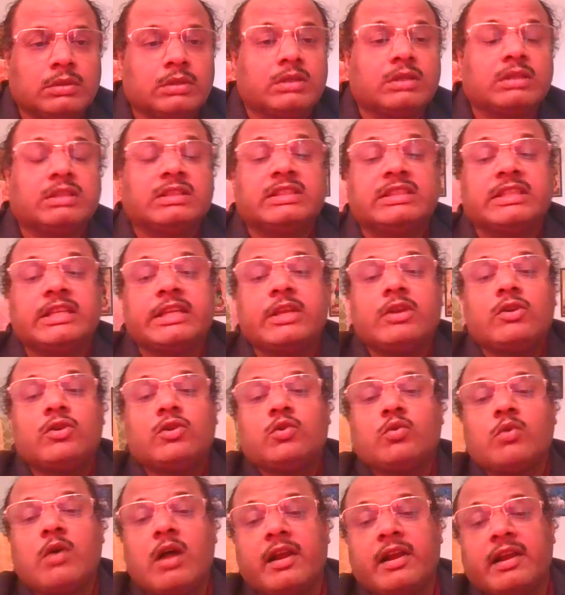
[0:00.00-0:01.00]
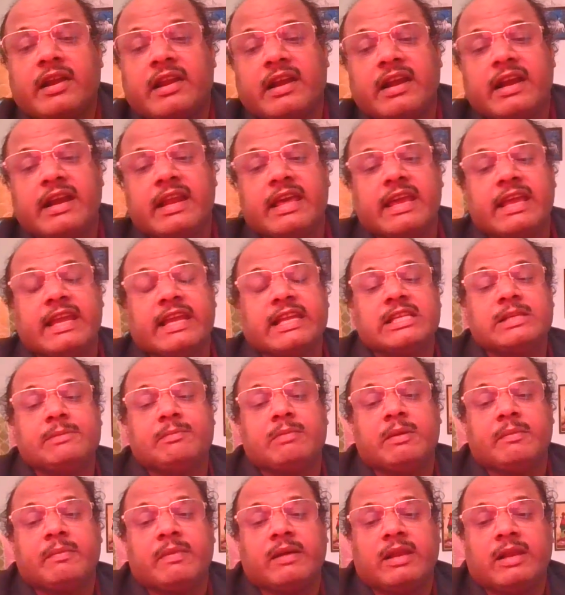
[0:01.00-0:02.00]
0 to 100 age
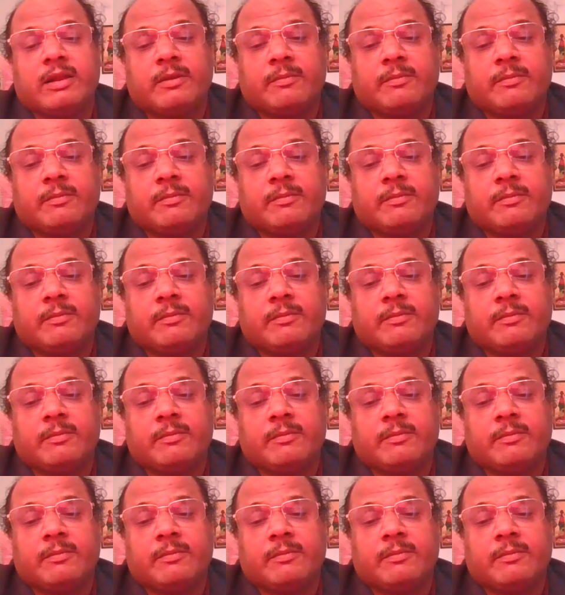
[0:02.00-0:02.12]
people.